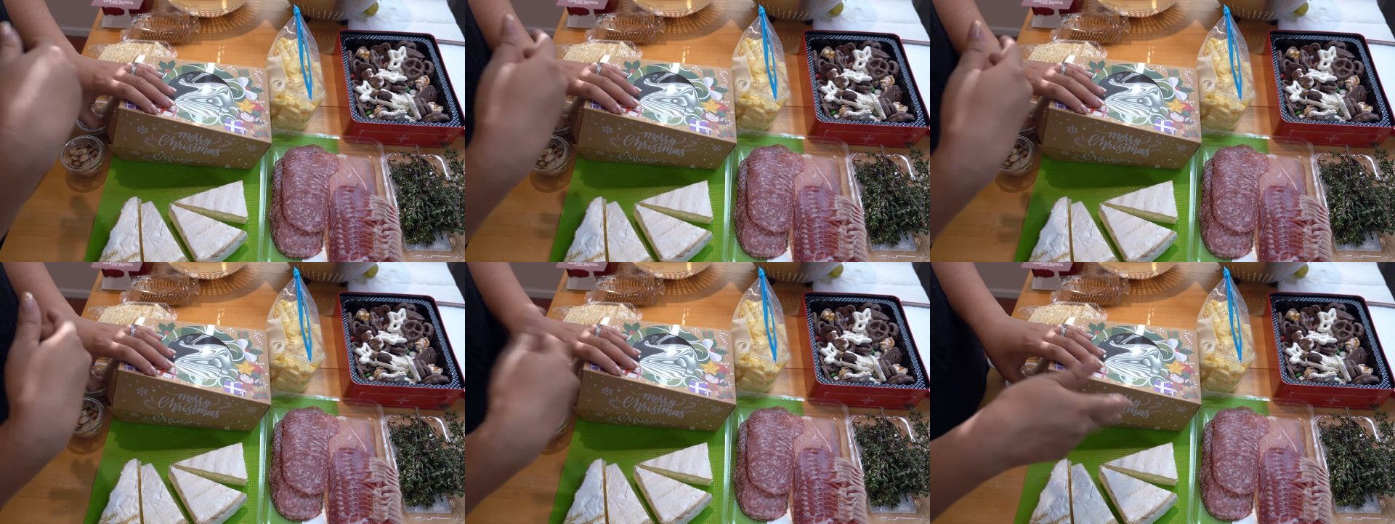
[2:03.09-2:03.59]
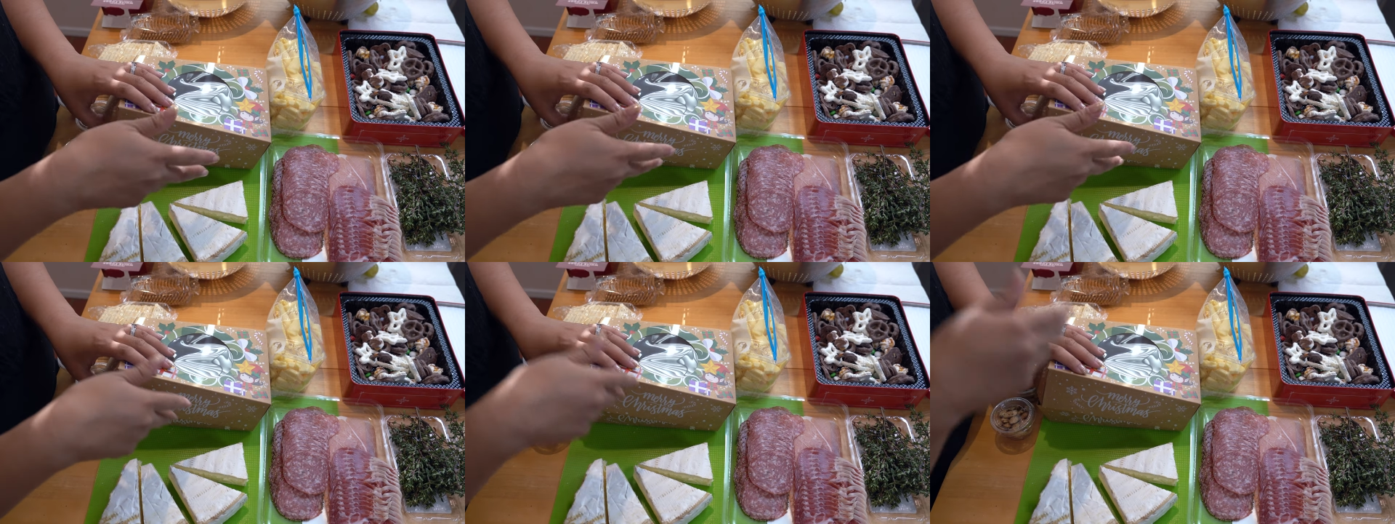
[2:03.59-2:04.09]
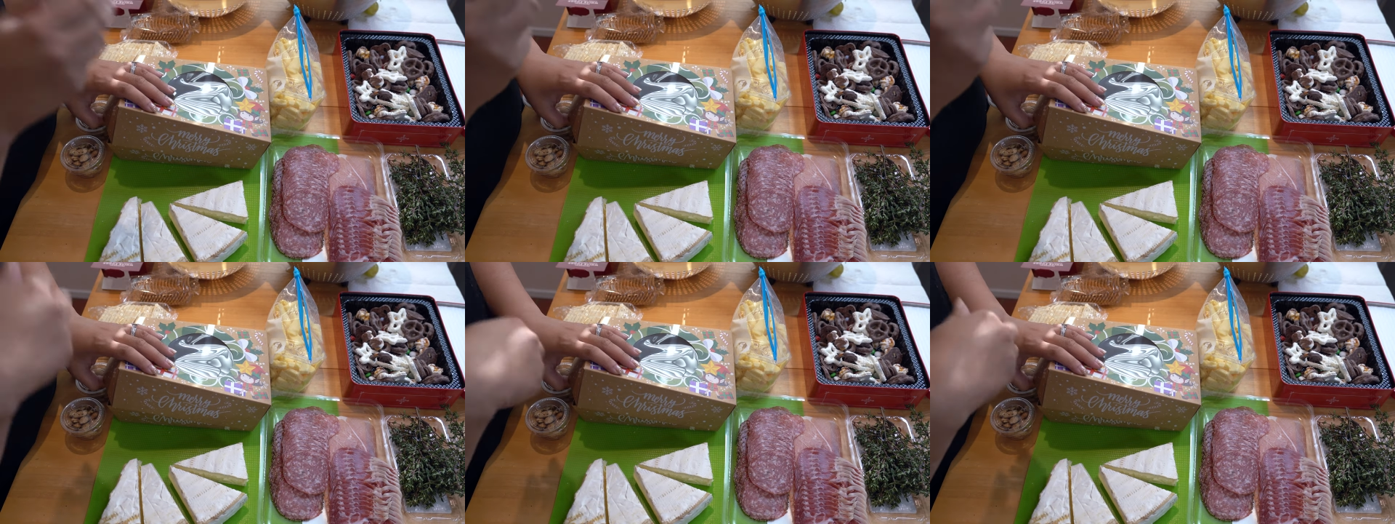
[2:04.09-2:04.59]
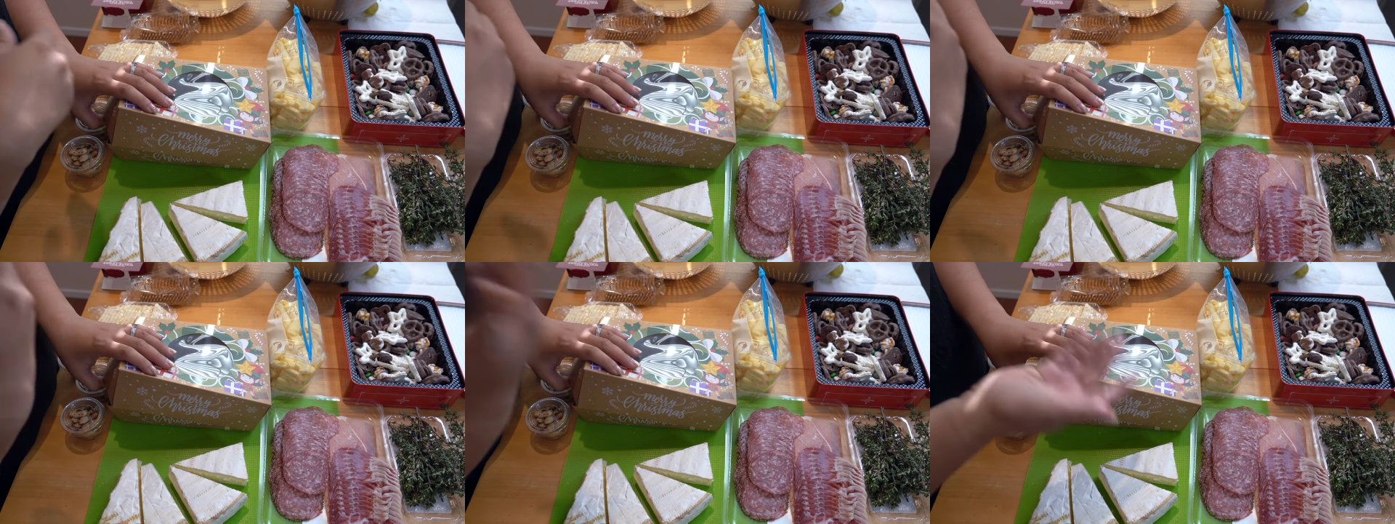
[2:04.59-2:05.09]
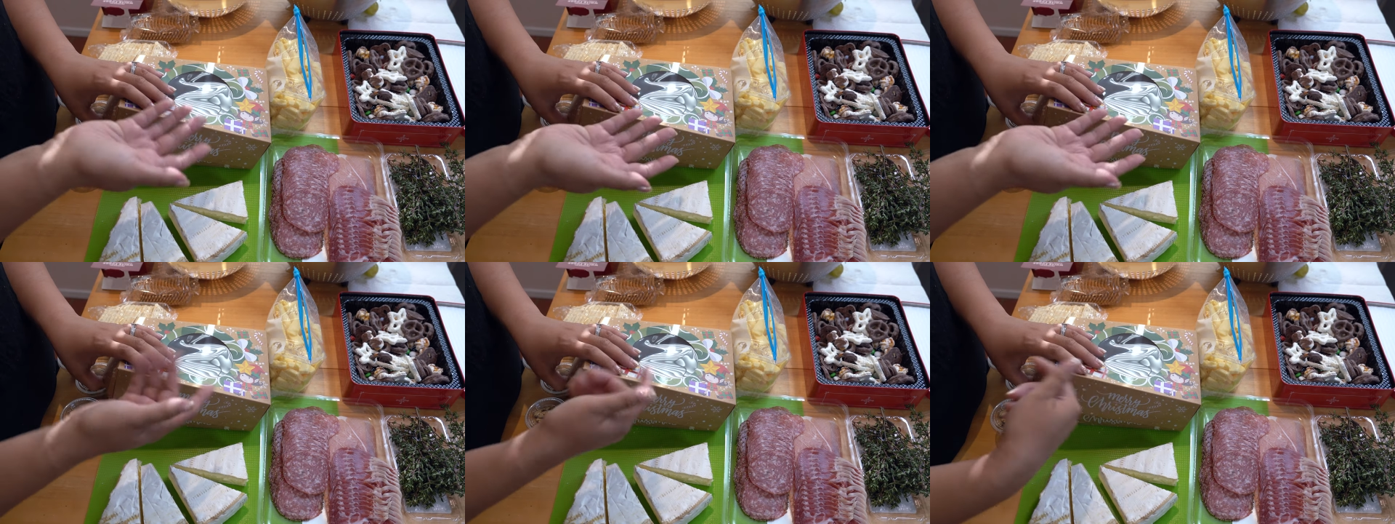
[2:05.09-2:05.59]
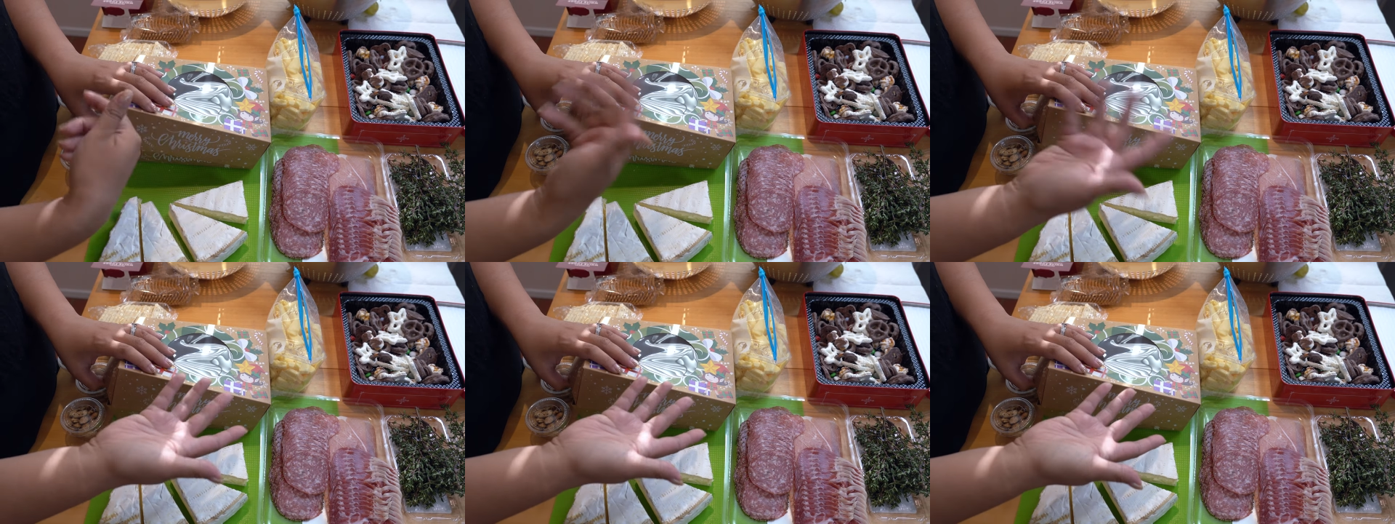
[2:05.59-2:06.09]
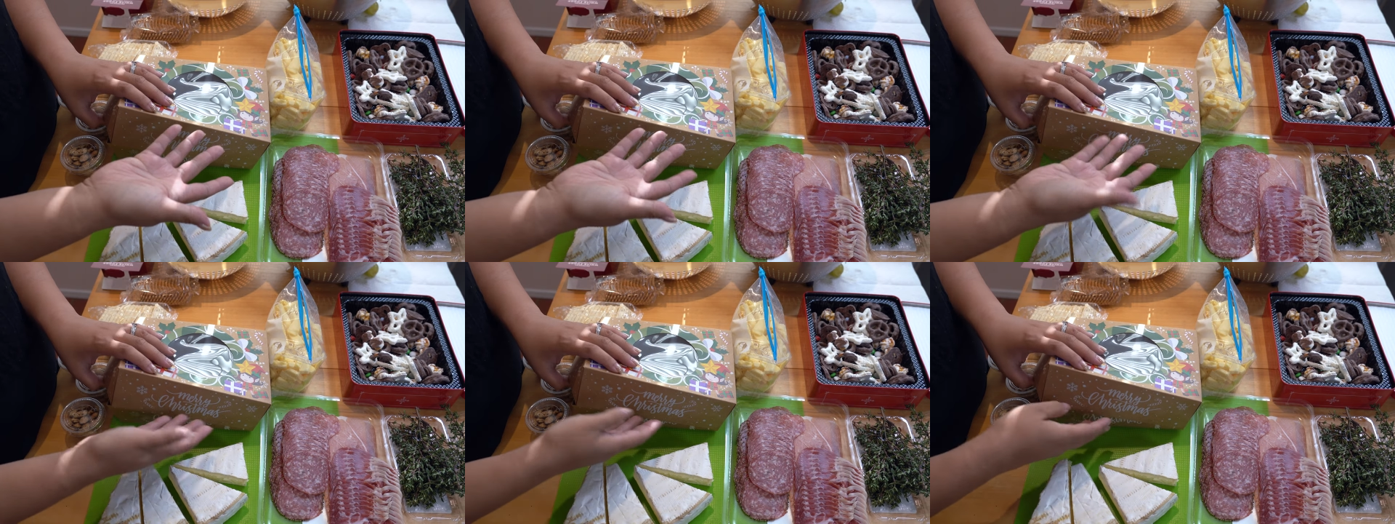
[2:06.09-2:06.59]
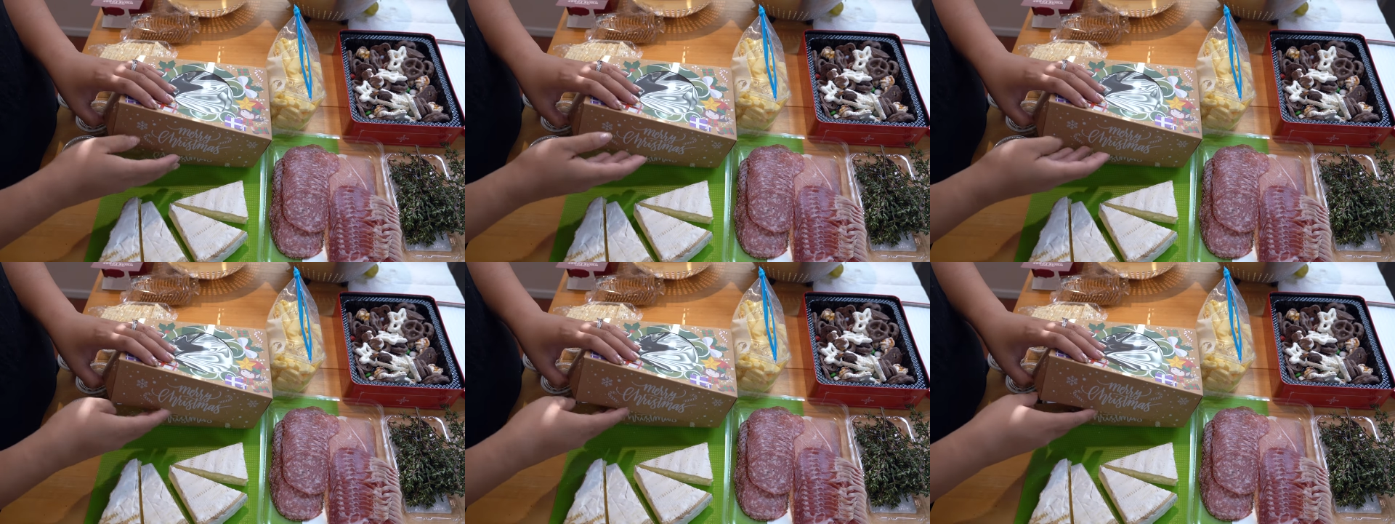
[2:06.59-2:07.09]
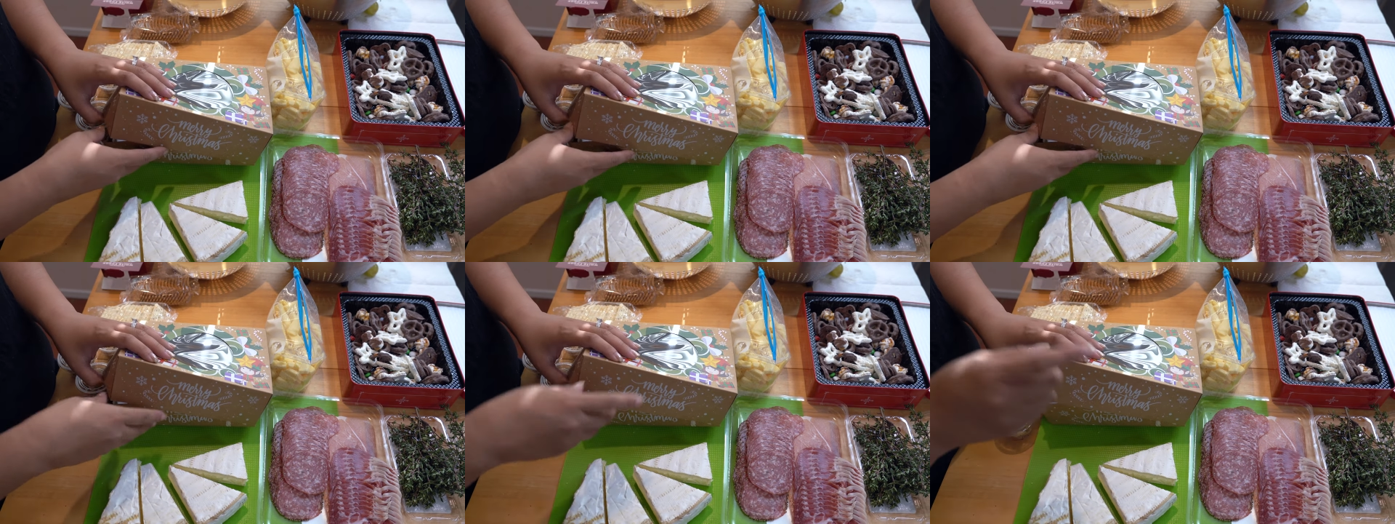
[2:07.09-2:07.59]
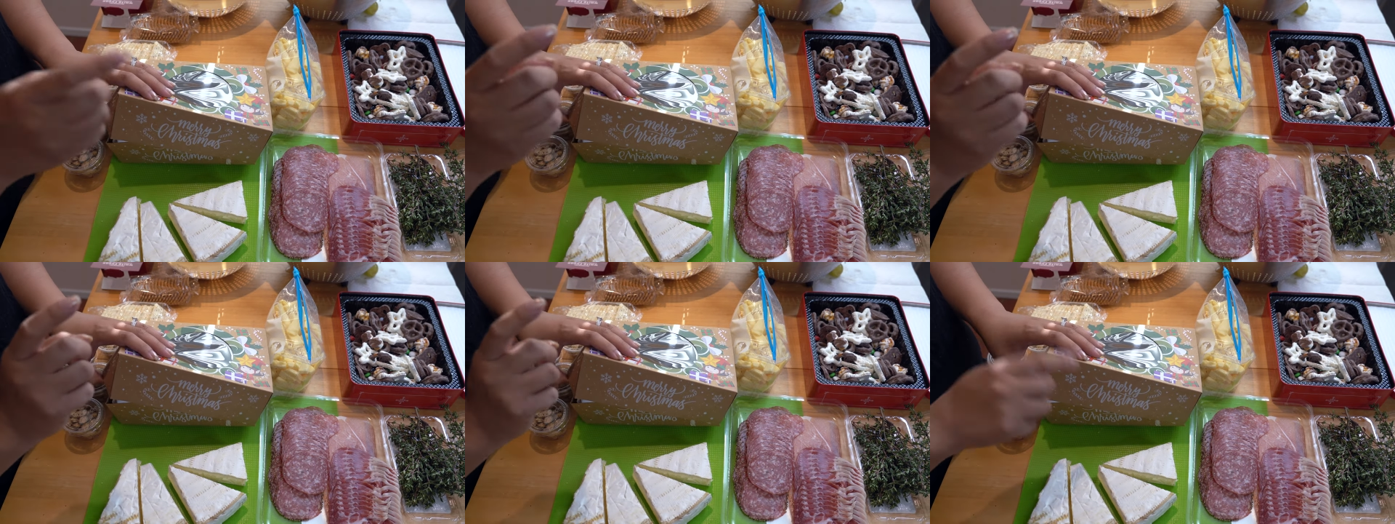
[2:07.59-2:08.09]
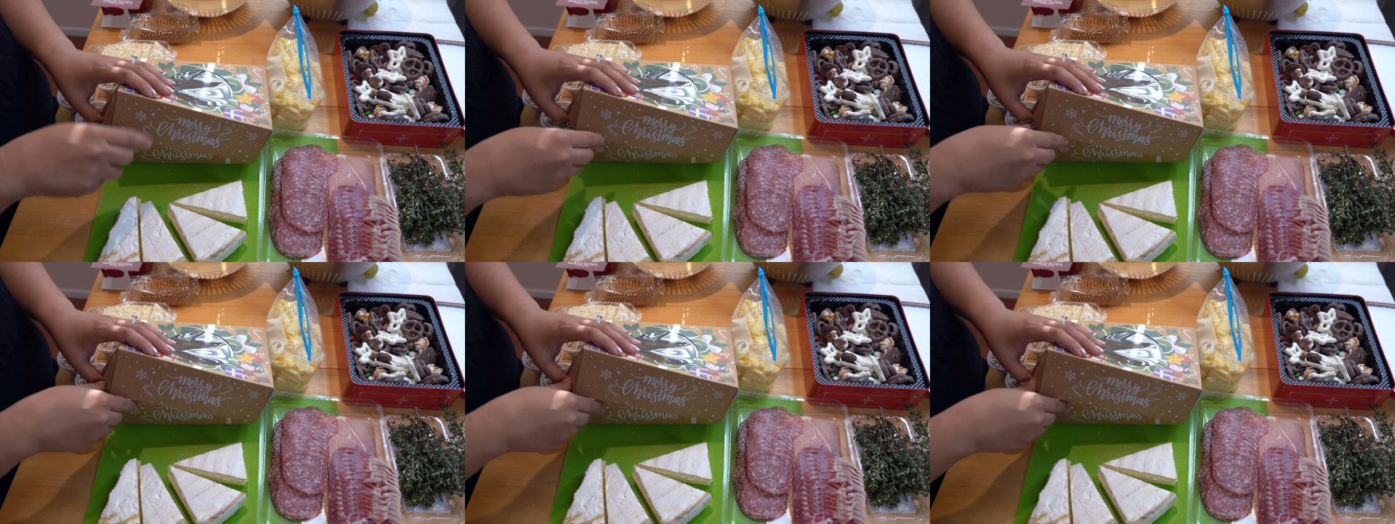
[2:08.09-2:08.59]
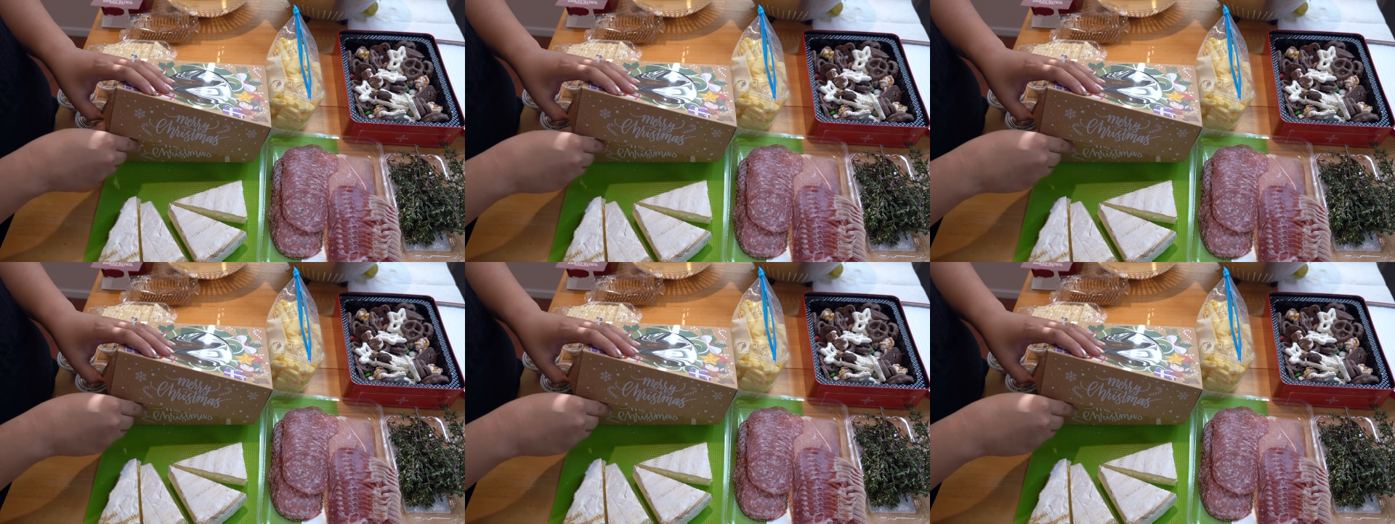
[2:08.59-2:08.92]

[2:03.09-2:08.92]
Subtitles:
(no speaker visible)